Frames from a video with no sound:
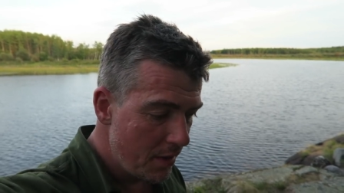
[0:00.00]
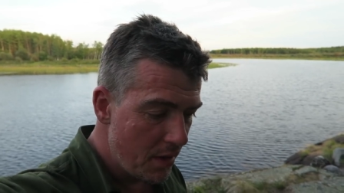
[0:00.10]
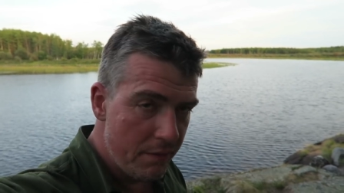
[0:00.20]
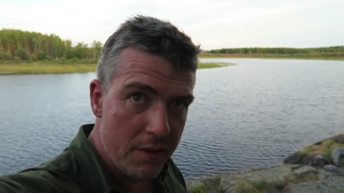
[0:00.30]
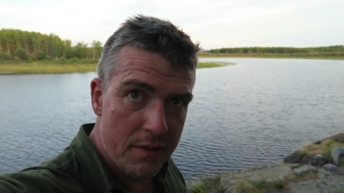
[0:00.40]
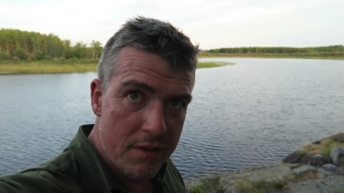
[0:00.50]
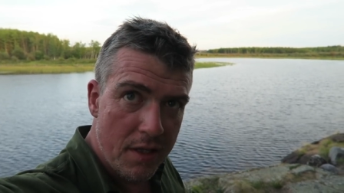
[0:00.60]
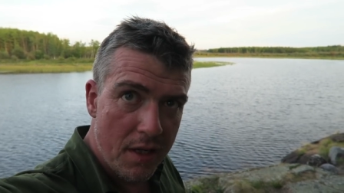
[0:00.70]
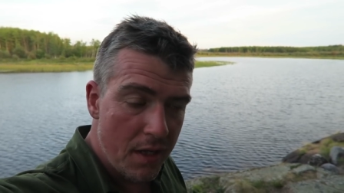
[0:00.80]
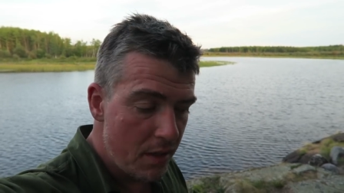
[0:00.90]
Covered
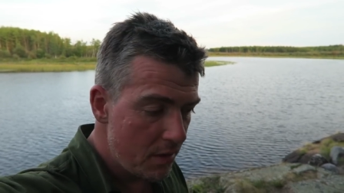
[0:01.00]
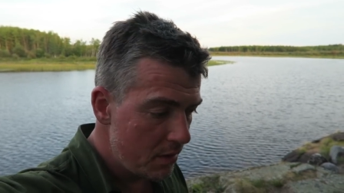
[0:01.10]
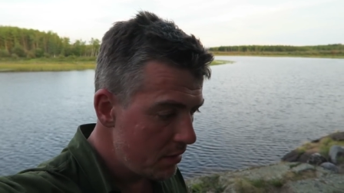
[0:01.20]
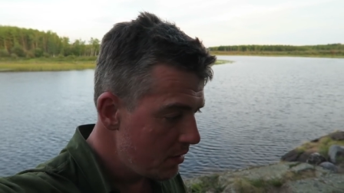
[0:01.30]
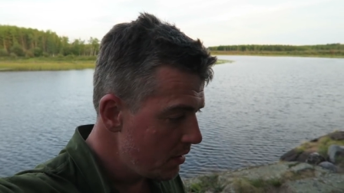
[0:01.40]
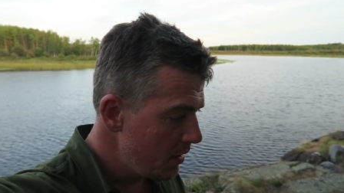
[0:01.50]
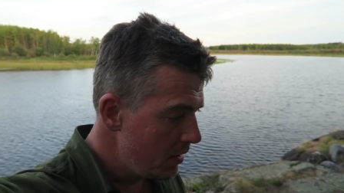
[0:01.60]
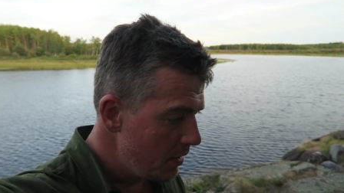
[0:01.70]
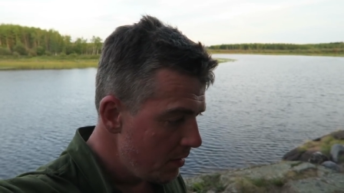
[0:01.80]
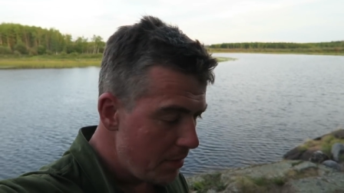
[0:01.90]

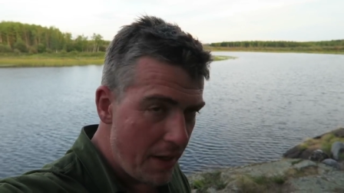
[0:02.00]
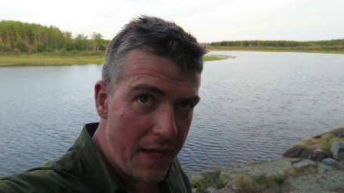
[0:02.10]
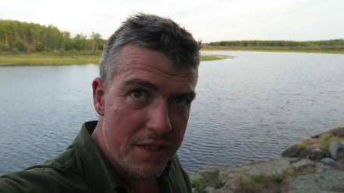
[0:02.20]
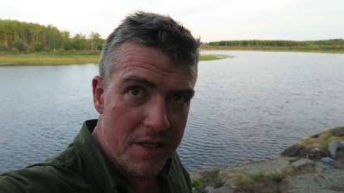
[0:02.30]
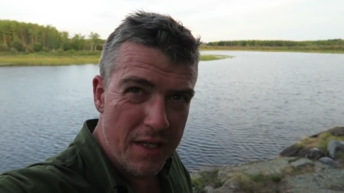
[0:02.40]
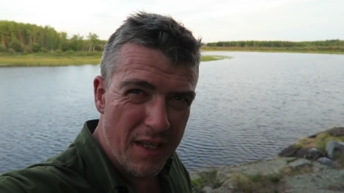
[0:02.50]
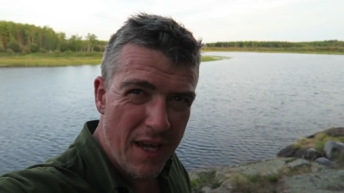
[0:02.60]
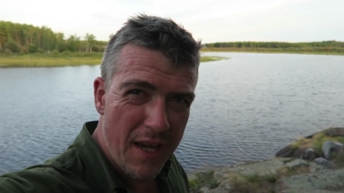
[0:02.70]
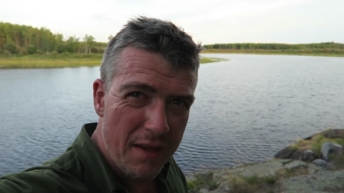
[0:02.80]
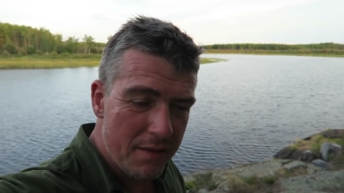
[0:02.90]
about
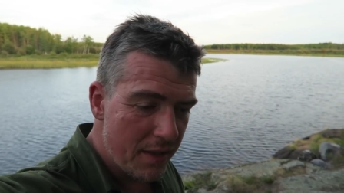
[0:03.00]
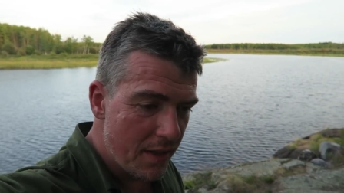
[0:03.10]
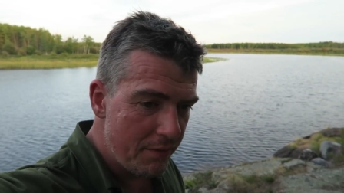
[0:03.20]
18k, I think.